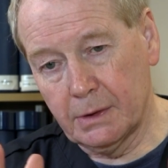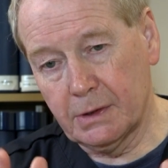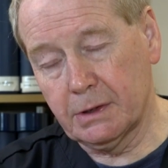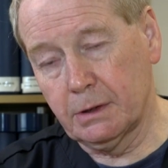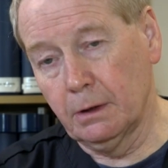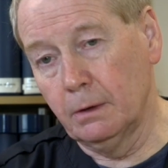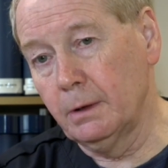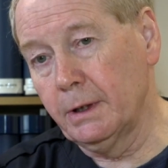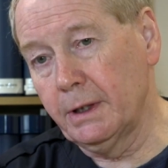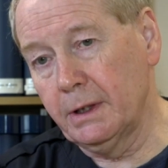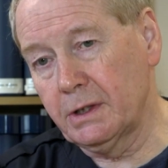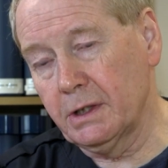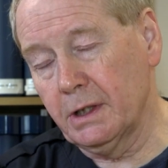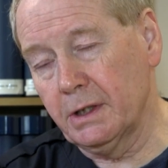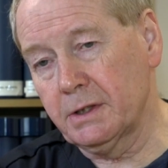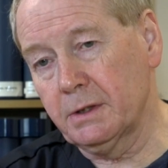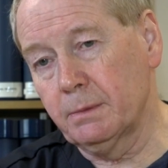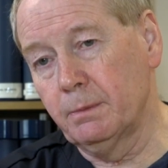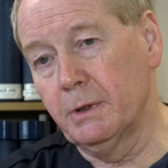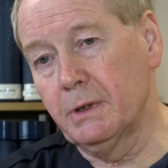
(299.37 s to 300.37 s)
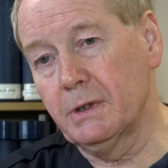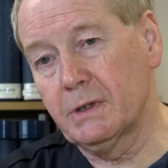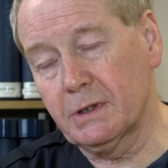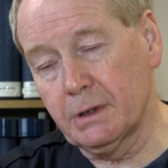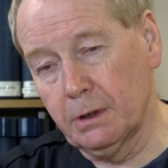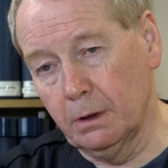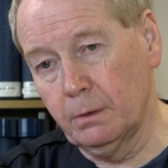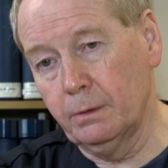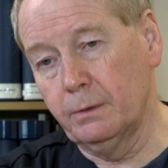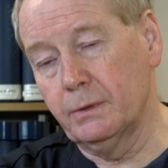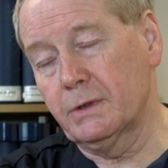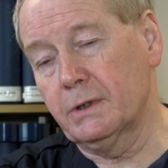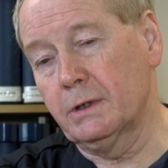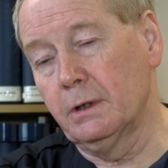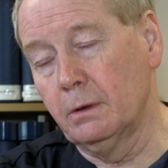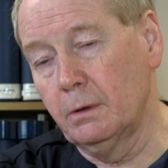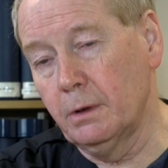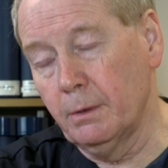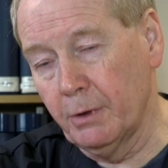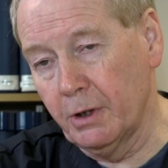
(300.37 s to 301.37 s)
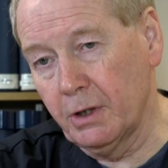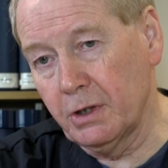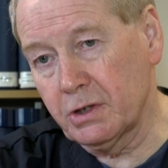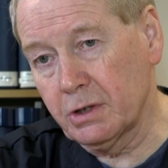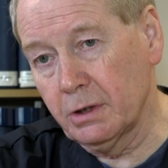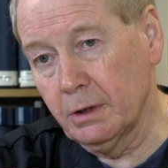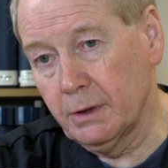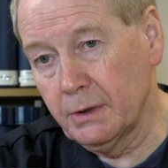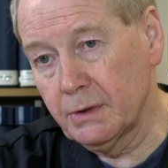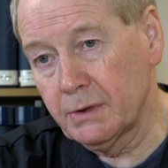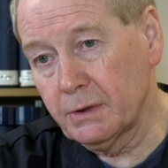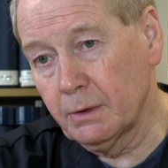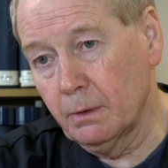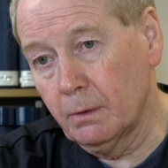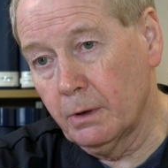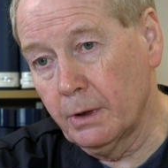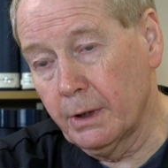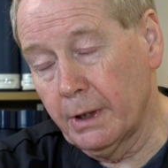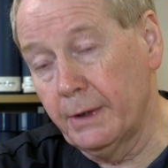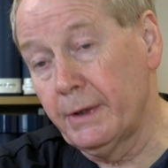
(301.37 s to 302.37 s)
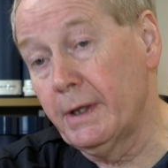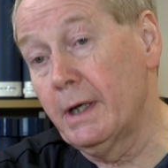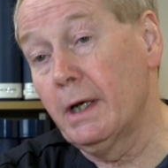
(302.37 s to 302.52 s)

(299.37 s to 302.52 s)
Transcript: slowly adjustment, slow immersion and so on, and